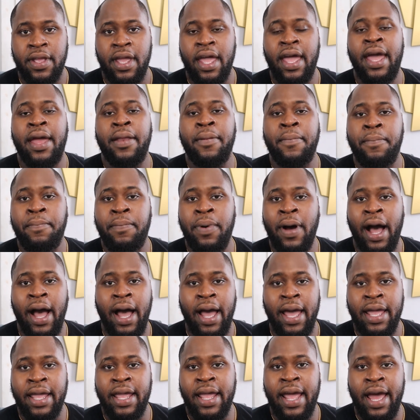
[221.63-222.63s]
and
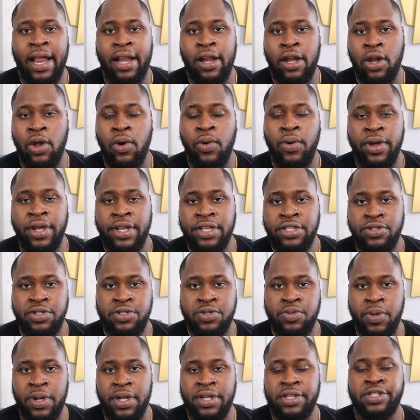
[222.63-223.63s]
buying at a lower
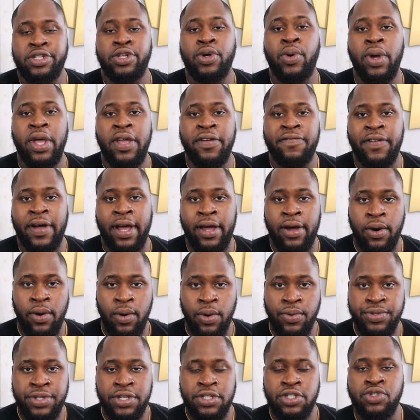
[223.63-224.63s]
interest rate. So if I
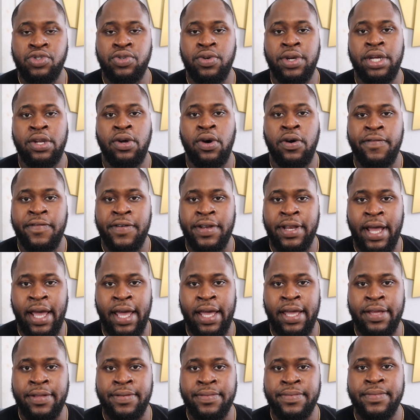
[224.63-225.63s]
hold this trade
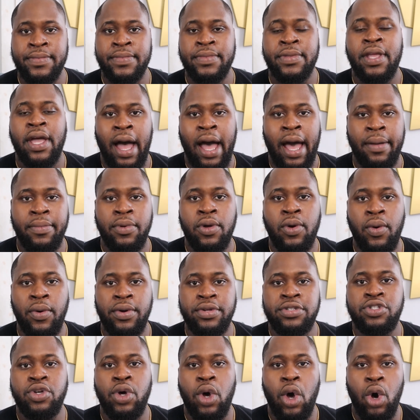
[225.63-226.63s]
overnight, I'm
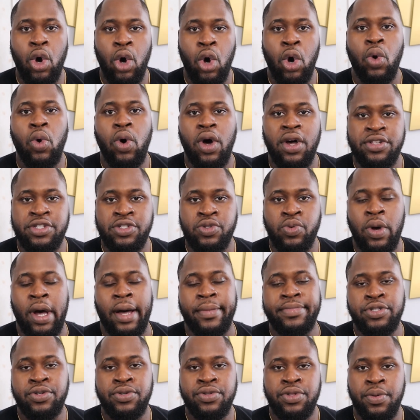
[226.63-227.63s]
going to owe a
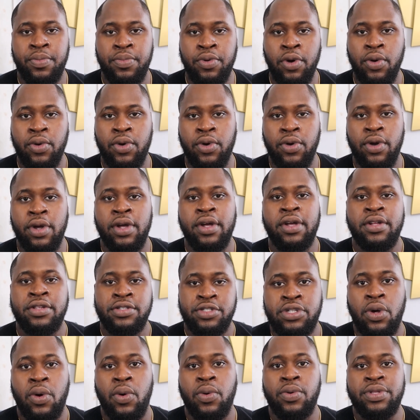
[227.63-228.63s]
swap to the broker.
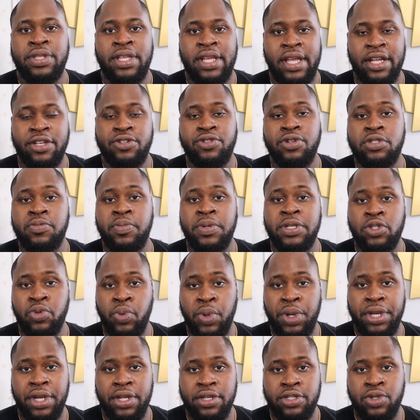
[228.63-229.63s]
So the interest
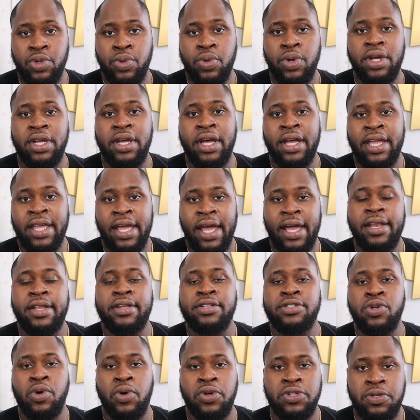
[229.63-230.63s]
between the two, again,
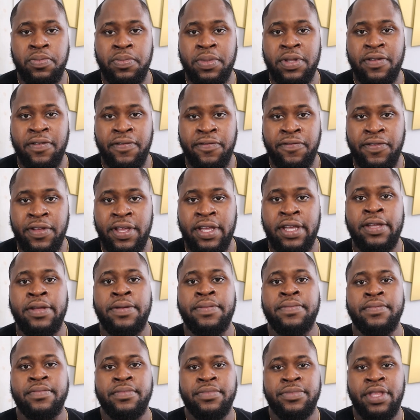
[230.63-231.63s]
is going to be the fee
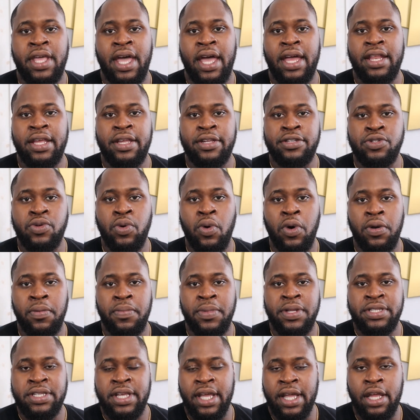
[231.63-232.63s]
that is going to
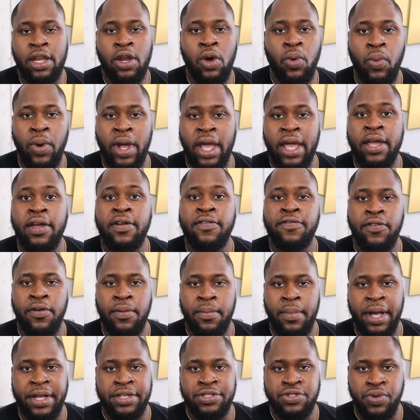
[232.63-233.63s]
be taken away from
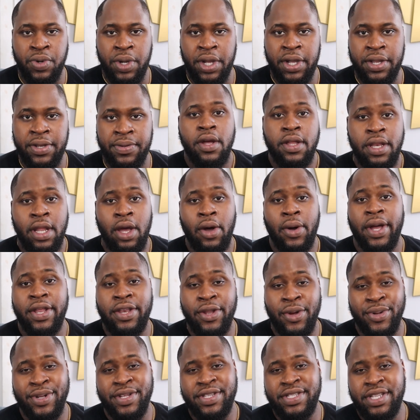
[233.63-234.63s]
my trade. Now, I
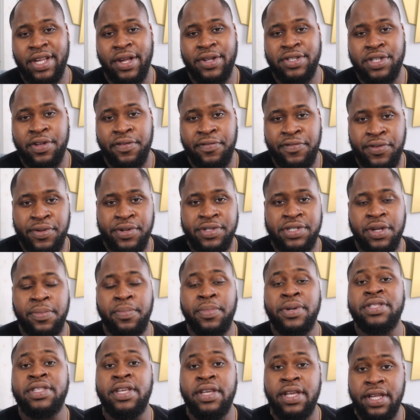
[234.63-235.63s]
know this sounds confusing,
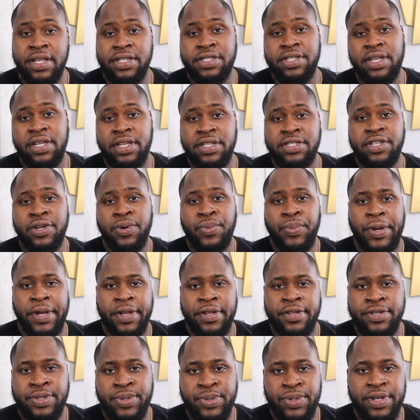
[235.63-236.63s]
but there is an easier way
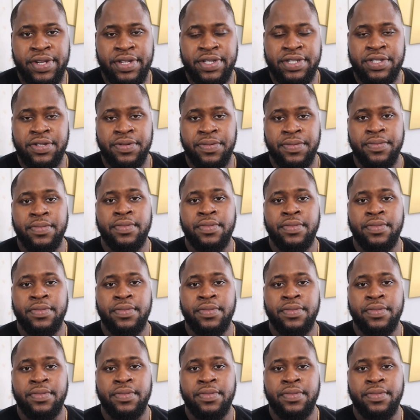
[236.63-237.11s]
to do this.